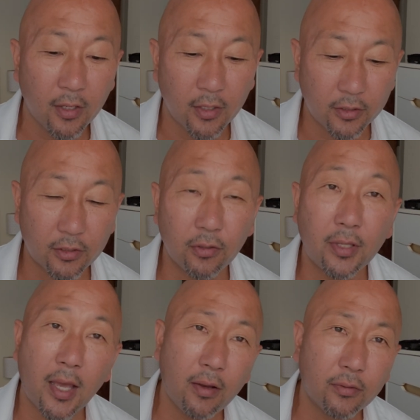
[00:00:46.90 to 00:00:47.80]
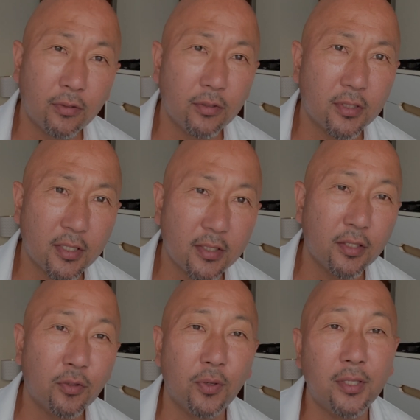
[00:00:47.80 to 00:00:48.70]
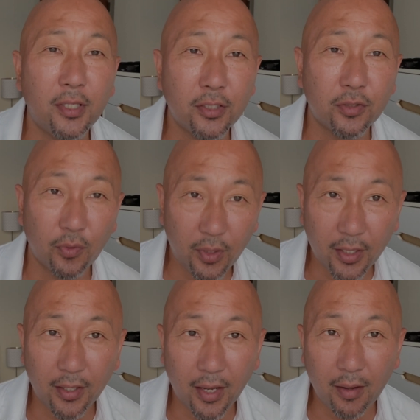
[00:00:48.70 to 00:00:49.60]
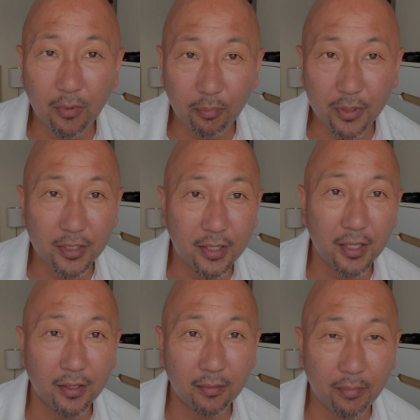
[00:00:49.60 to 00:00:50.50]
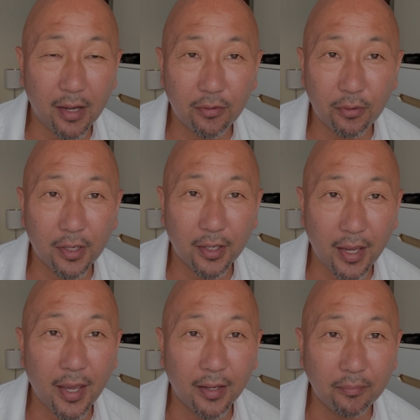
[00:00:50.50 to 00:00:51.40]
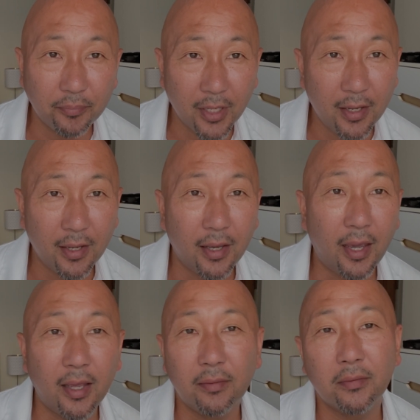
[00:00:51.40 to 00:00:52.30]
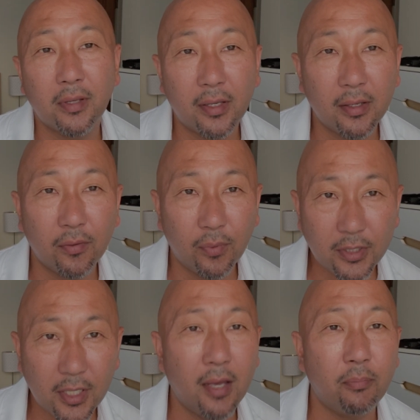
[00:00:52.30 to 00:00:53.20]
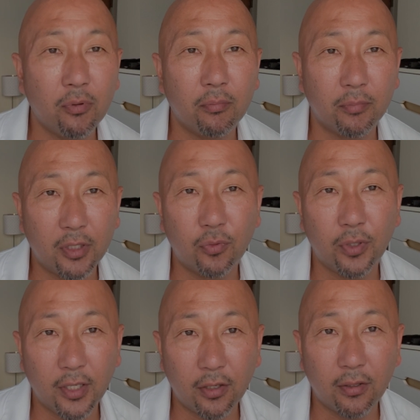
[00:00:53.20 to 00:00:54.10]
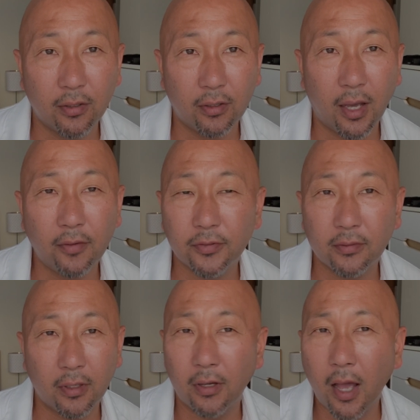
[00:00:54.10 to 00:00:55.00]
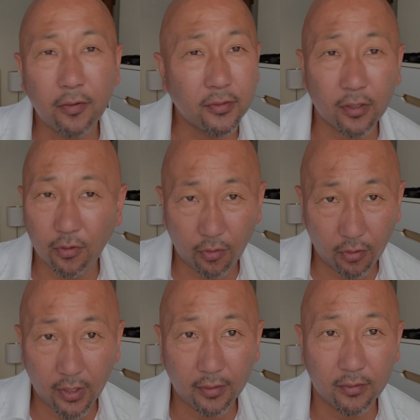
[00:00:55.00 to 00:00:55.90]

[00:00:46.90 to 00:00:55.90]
So now 2023, I'm visiting Bangkok again, and what's happened between after Corona?